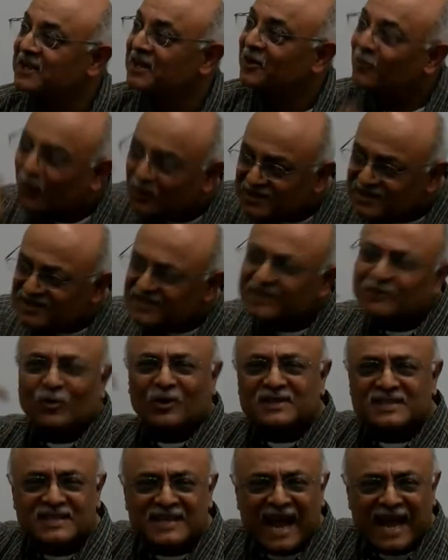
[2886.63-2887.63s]
What's the,
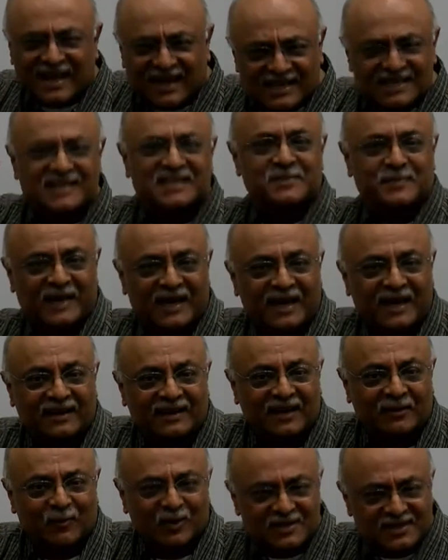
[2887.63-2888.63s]
what's the analytics behind
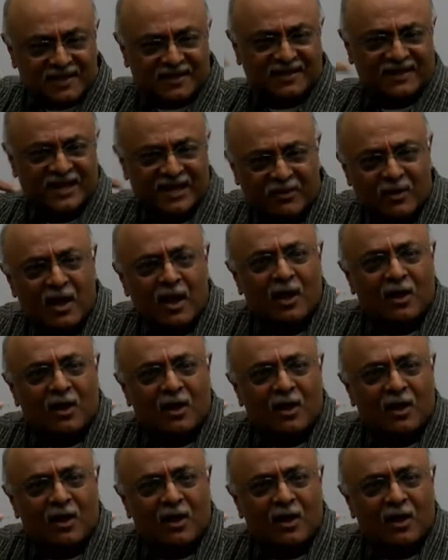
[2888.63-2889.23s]
that? What's the theory?